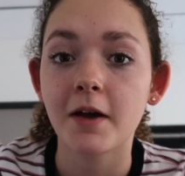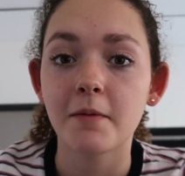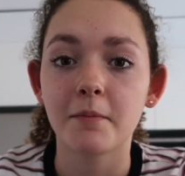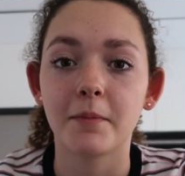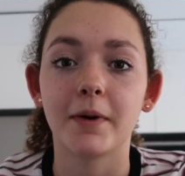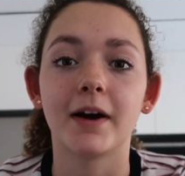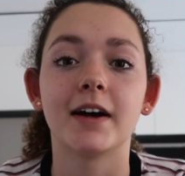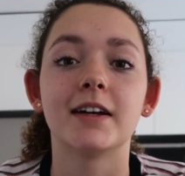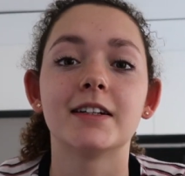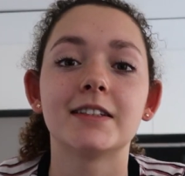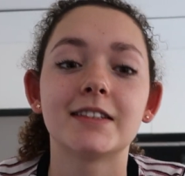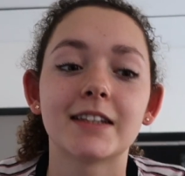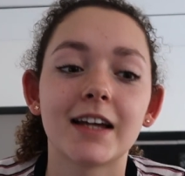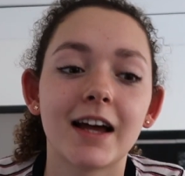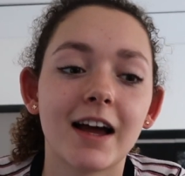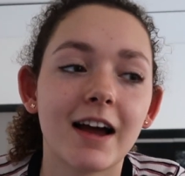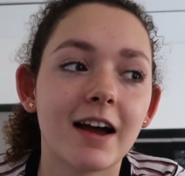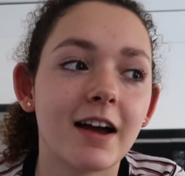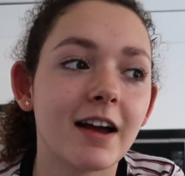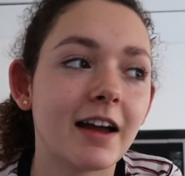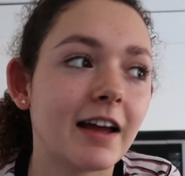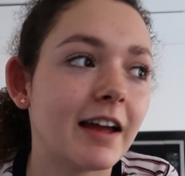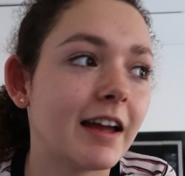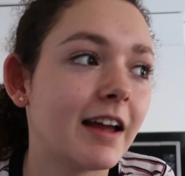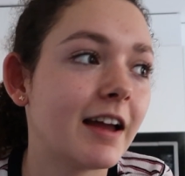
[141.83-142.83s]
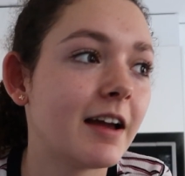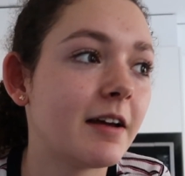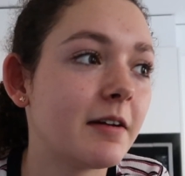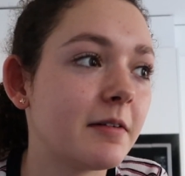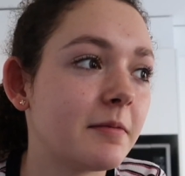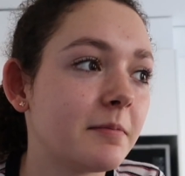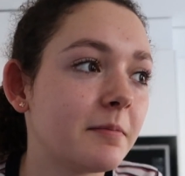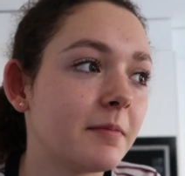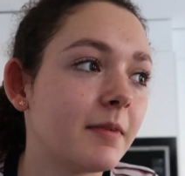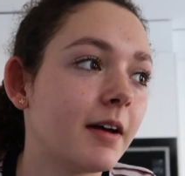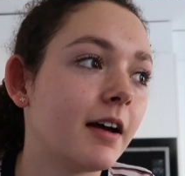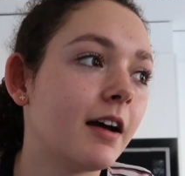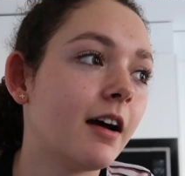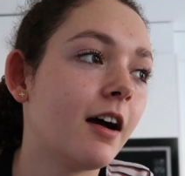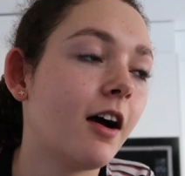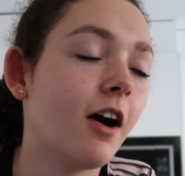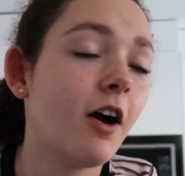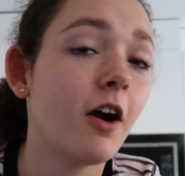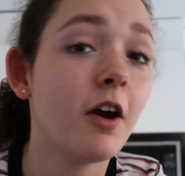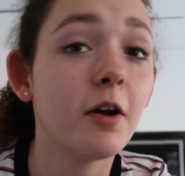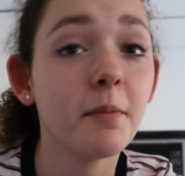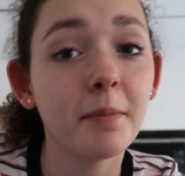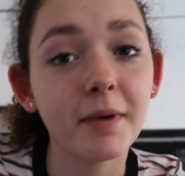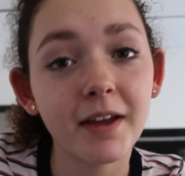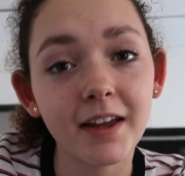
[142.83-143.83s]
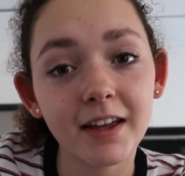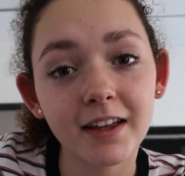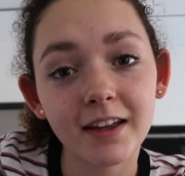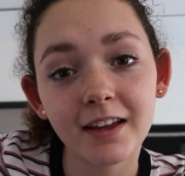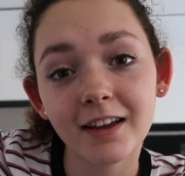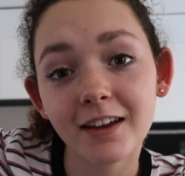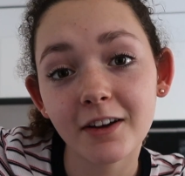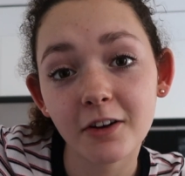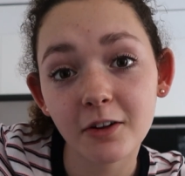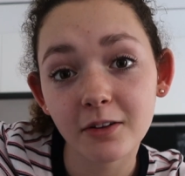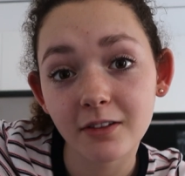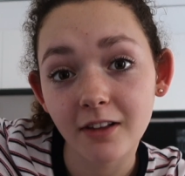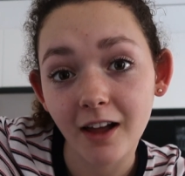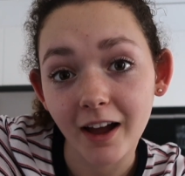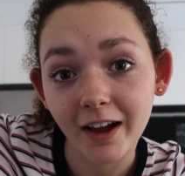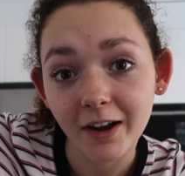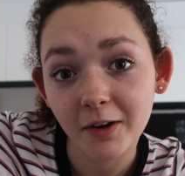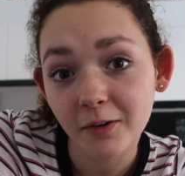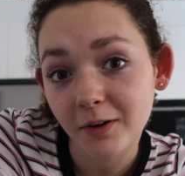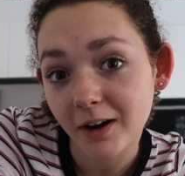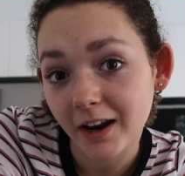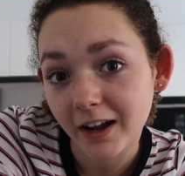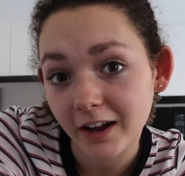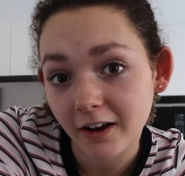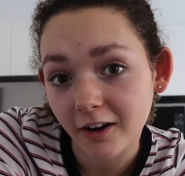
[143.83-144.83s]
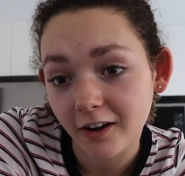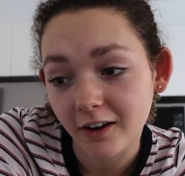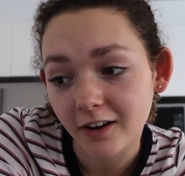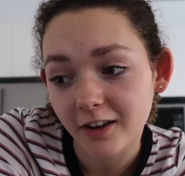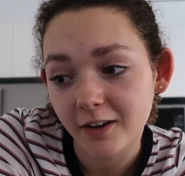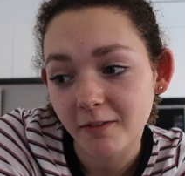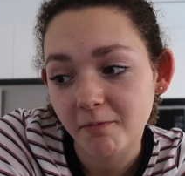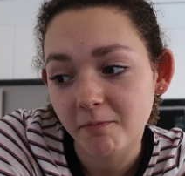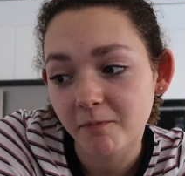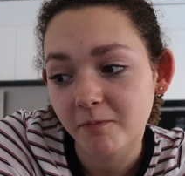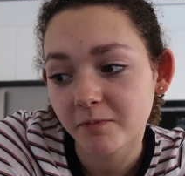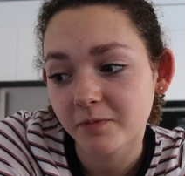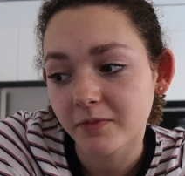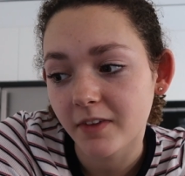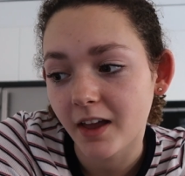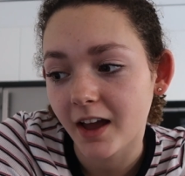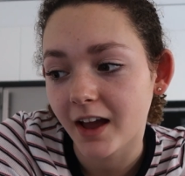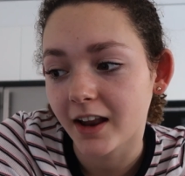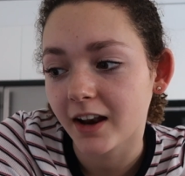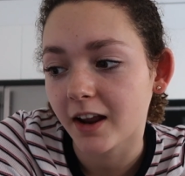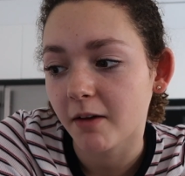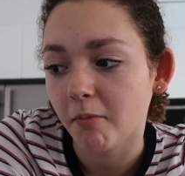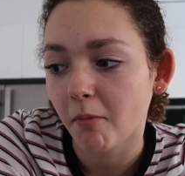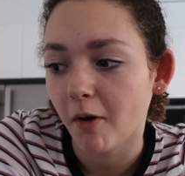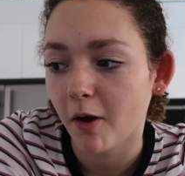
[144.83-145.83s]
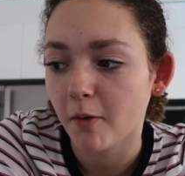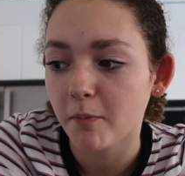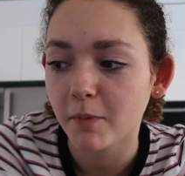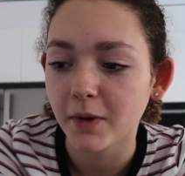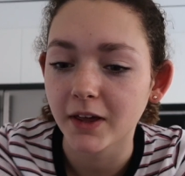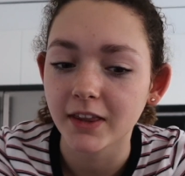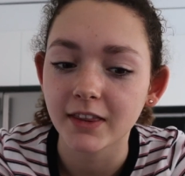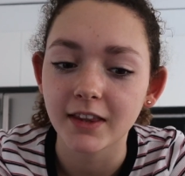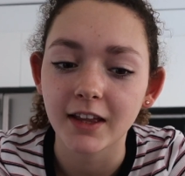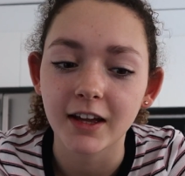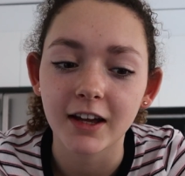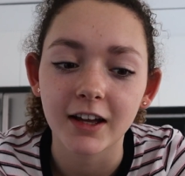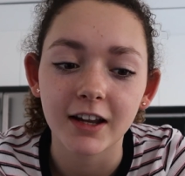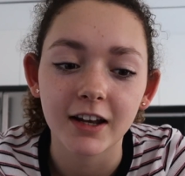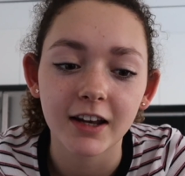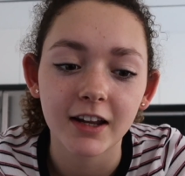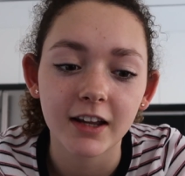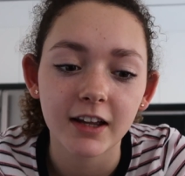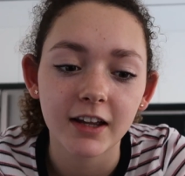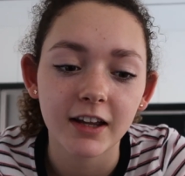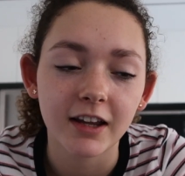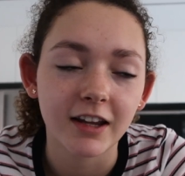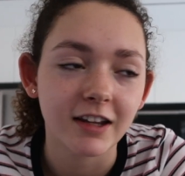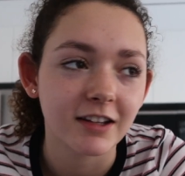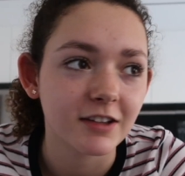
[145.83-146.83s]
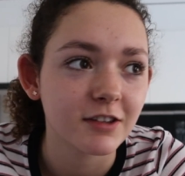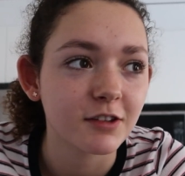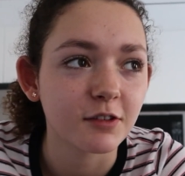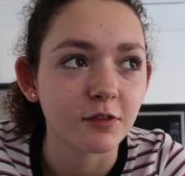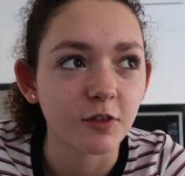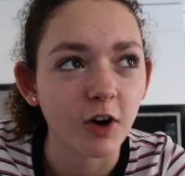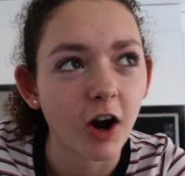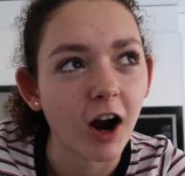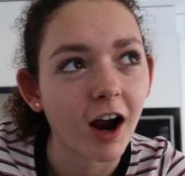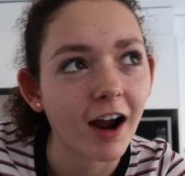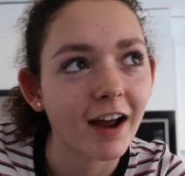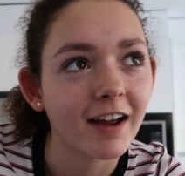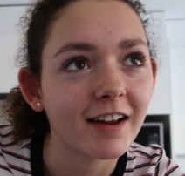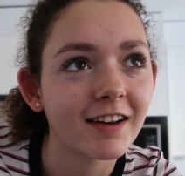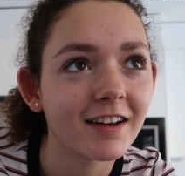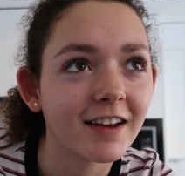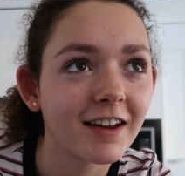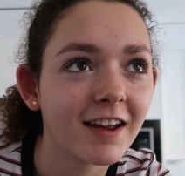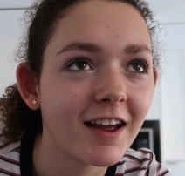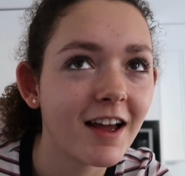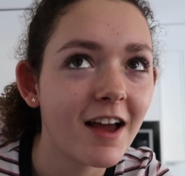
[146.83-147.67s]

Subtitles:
But I am hoping he'll like what I got him, and I'm hoping that it's right,